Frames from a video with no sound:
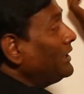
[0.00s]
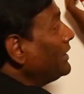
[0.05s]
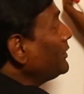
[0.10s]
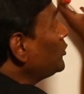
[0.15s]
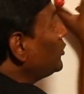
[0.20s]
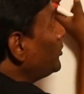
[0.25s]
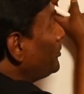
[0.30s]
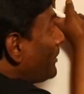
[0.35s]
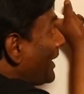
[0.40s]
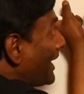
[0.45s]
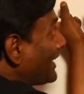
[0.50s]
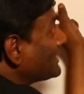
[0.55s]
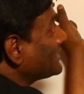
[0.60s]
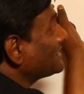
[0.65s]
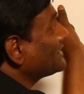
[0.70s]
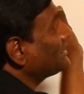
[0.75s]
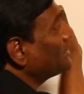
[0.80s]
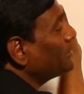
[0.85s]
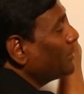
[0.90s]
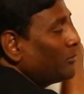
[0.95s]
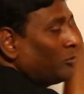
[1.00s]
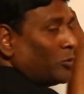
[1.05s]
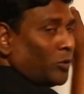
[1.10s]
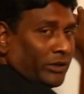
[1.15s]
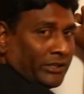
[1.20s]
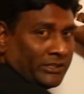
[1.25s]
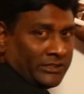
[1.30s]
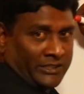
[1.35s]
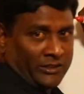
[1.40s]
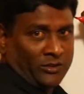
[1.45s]
like, you know, maximum
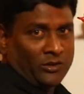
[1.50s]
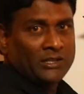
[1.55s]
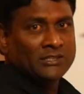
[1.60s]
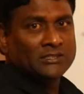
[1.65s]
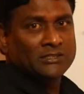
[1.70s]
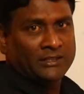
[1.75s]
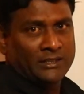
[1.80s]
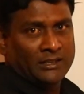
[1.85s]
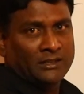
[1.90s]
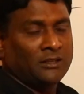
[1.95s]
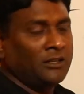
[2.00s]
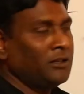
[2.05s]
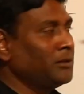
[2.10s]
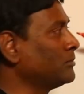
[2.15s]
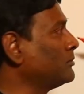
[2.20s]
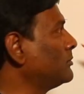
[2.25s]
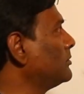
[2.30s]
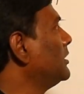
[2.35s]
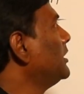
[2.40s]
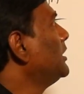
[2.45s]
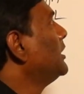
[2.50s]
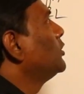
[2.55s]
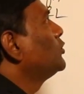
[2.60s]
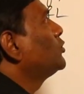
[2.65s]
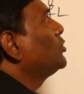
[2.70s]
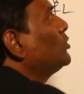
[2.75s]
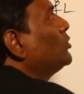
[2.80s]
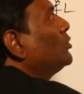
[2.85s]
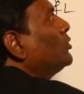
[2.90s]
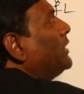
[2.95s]
voltage regulation can come.
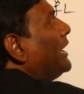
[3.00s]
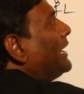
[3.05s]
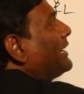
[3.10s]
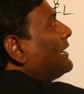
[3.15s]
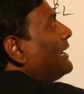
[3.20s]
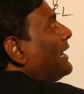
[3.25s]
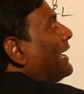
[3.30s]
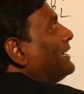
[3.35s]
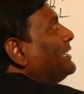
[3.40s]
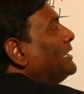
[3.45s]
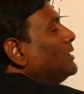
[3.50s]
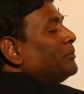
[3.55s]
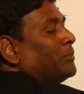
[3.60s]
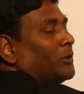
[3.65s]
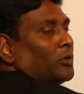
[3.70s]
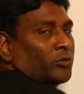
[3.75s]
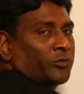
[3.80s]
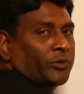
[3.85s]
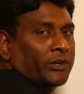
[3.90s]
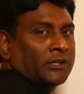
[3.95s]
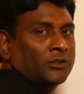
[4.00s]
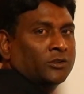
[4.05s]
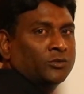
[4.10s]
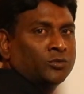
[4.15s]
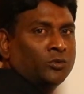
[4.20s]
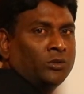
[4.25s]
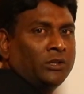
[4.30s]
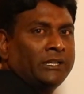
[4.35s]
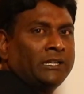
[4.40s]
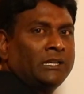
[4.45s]
So at lagging power factors
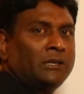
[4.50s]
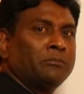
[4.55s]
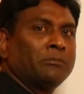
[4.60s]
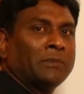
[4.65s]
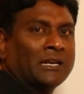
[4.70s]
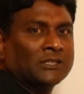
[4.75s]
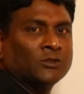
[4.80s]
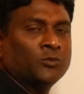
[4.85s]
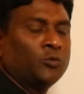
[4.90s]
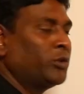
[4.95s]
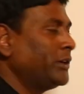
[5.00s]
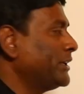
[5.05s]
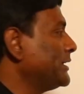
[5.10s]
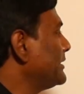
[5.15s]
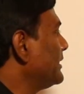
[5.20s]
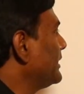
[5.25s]
only, maximum voltage